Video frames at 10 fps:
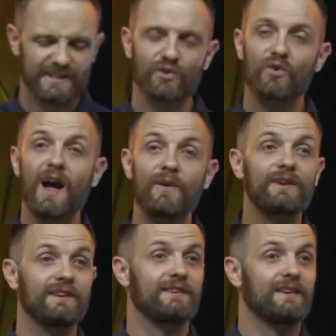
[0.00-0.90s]

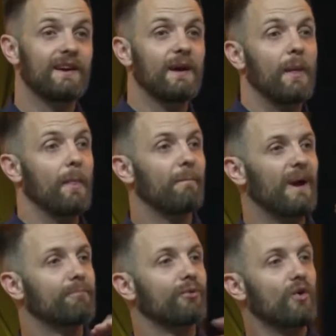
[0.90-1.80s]
surrounded
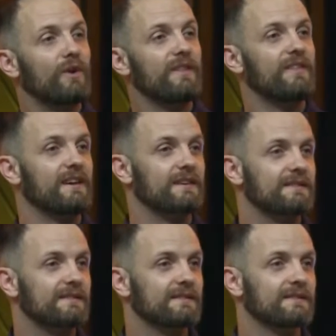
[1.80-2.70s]
by broken
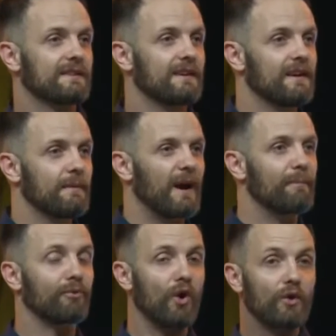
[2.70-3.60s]
things,
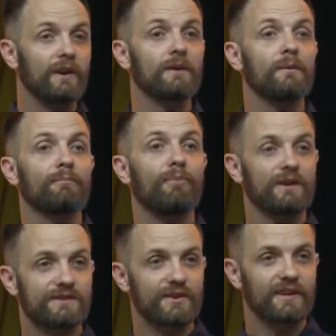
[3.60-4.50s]
by broken
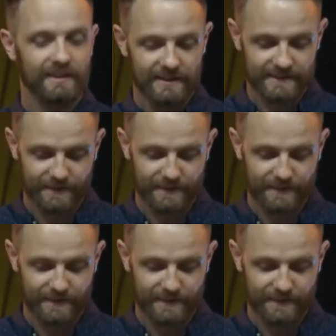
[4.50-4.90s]
pottery.